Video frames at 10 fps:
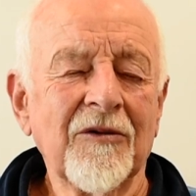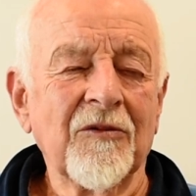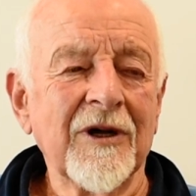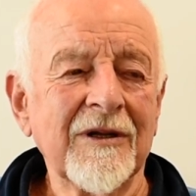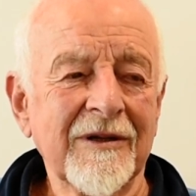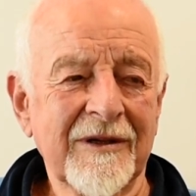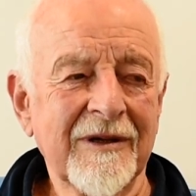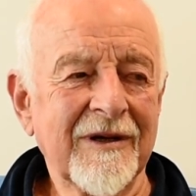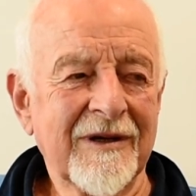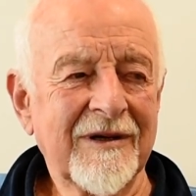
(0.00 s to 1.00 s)
Well,
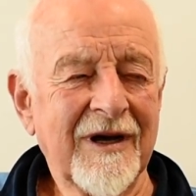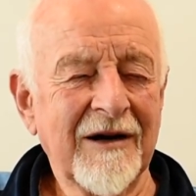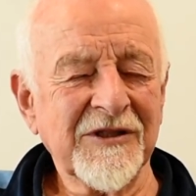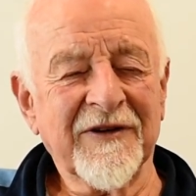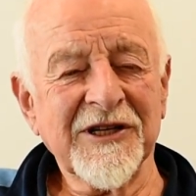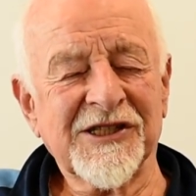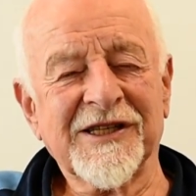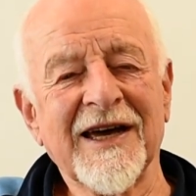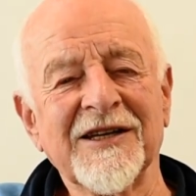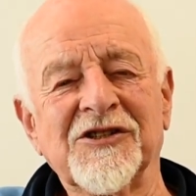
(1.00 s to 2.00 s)
I was very
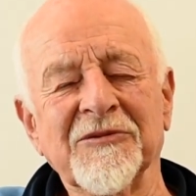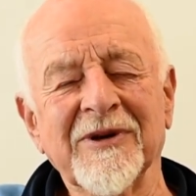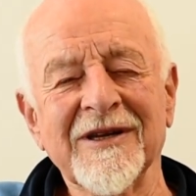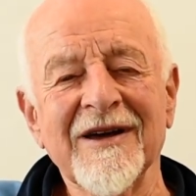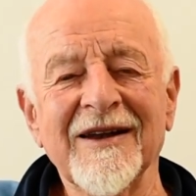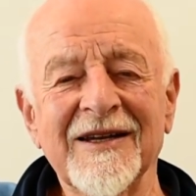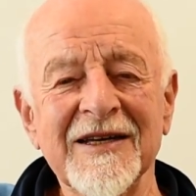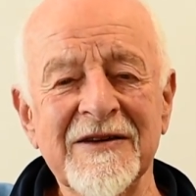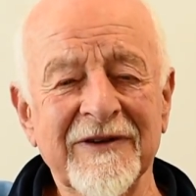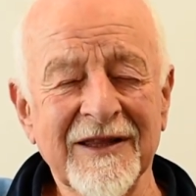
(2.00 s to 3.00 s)
sad to be
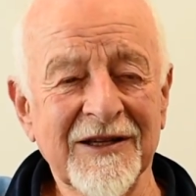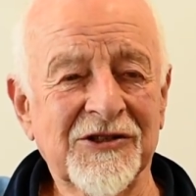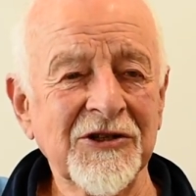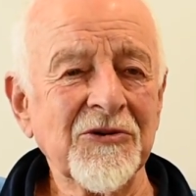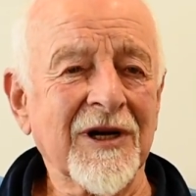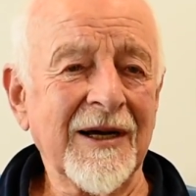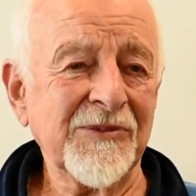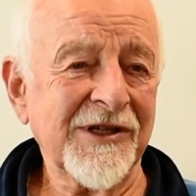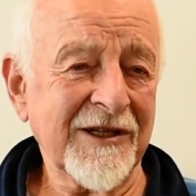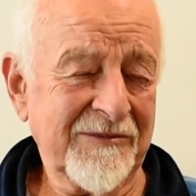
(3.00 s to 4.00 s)
leaving the two
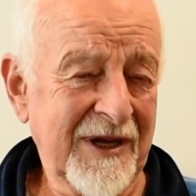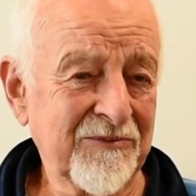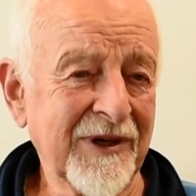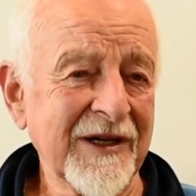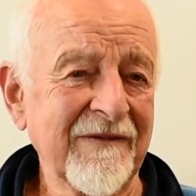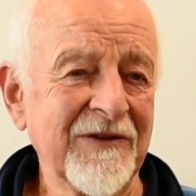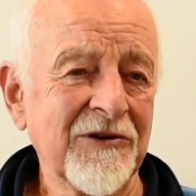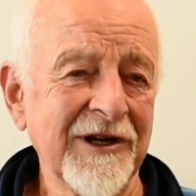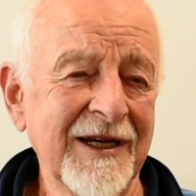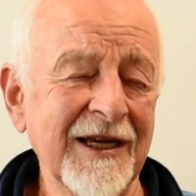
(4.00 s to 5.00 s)
clubs that I'd been playing
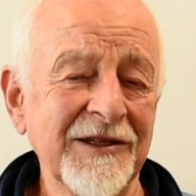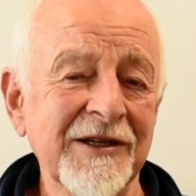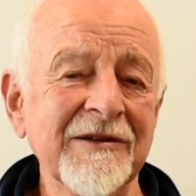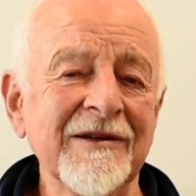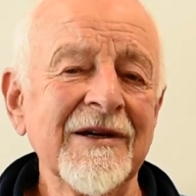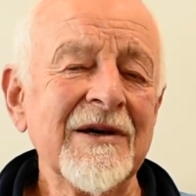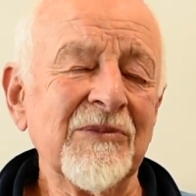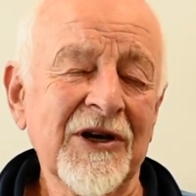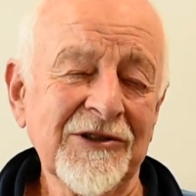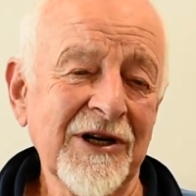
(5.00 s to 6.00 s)
for in London,
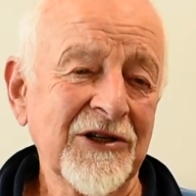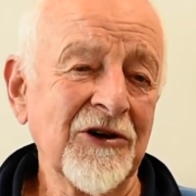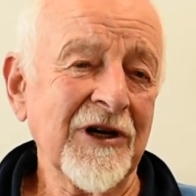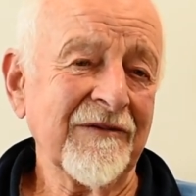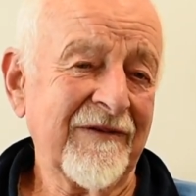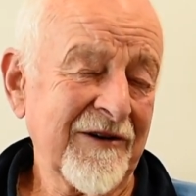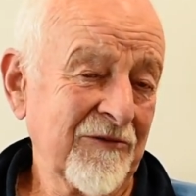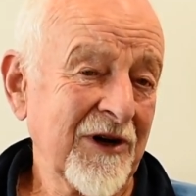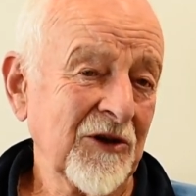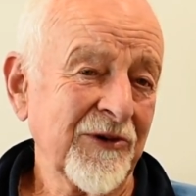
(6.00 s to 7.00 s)
because I'd got on very
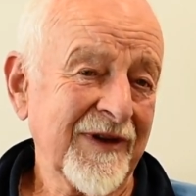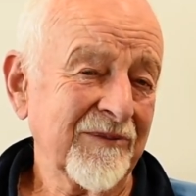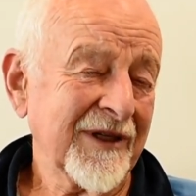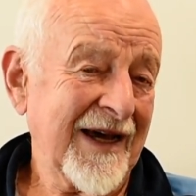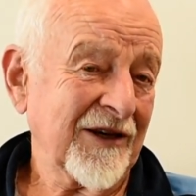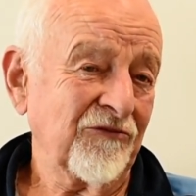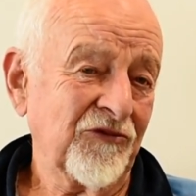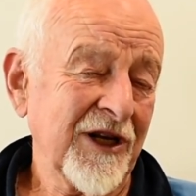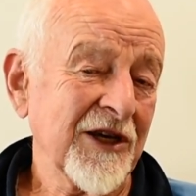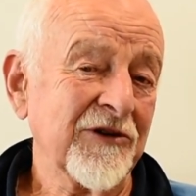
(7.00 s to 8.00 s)
well with them and had
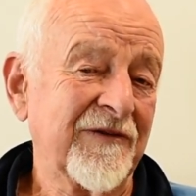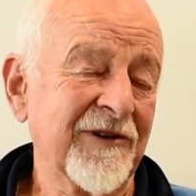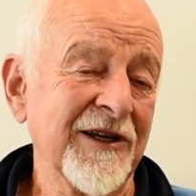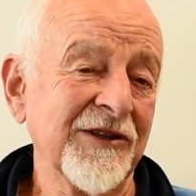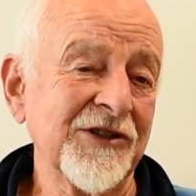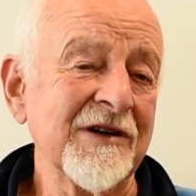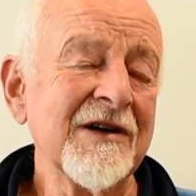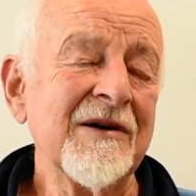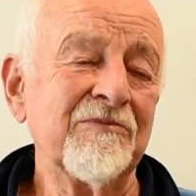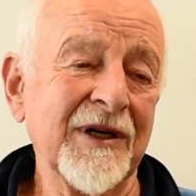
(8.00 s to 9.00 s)
really good friends,
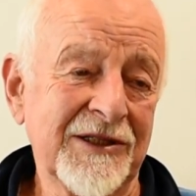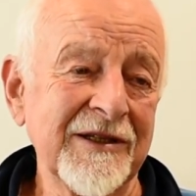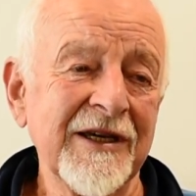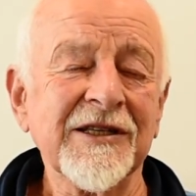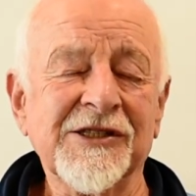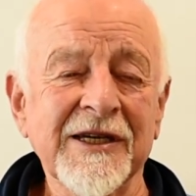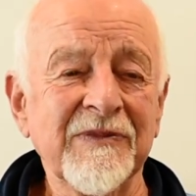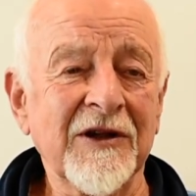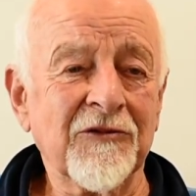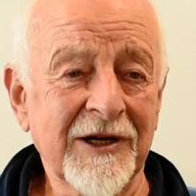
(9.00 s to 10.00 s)
but it
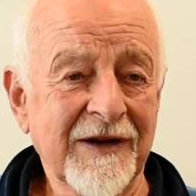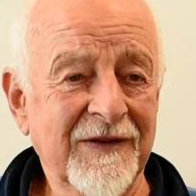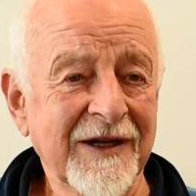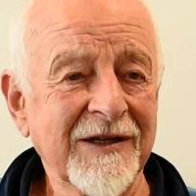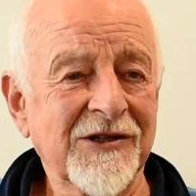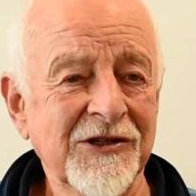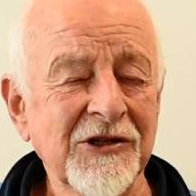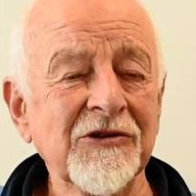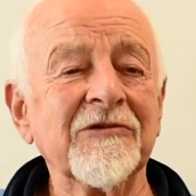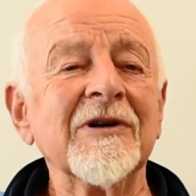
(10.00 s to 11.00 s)
seemed the right thing to
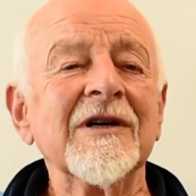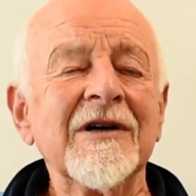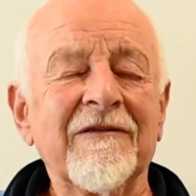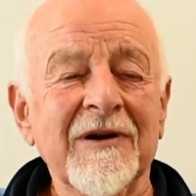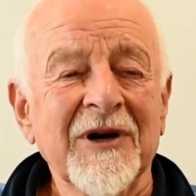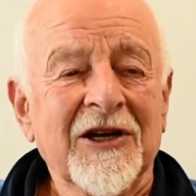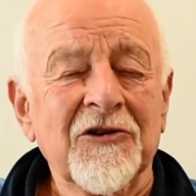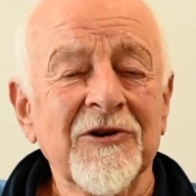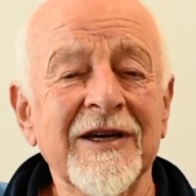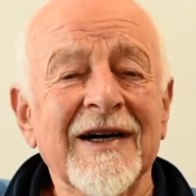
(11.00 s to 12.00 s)
do from a
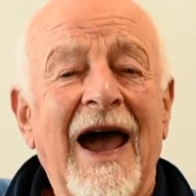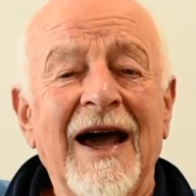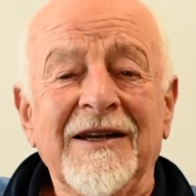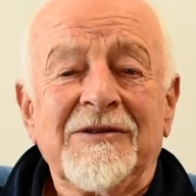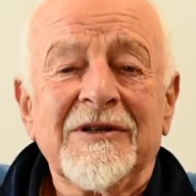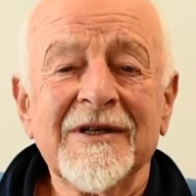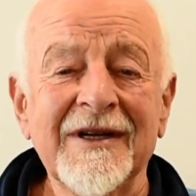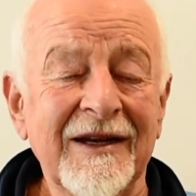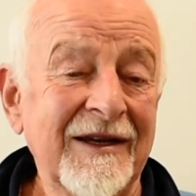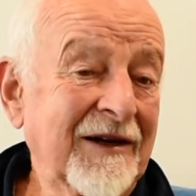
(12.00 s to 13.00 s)
career and
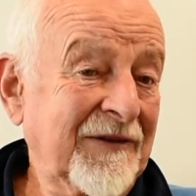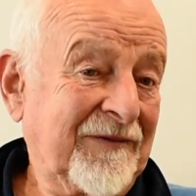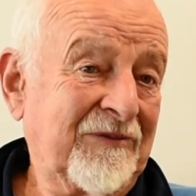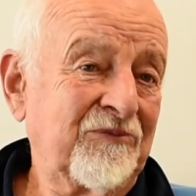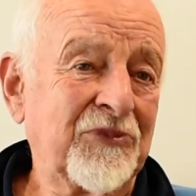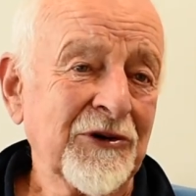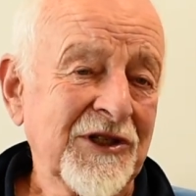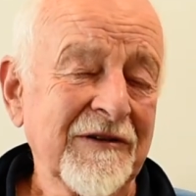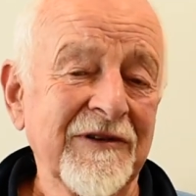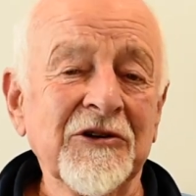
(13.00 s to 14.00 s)
life
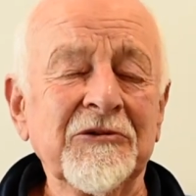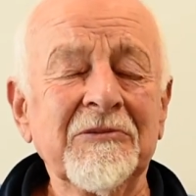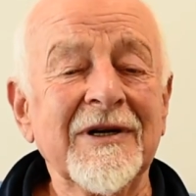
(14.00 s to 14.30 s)
point of view.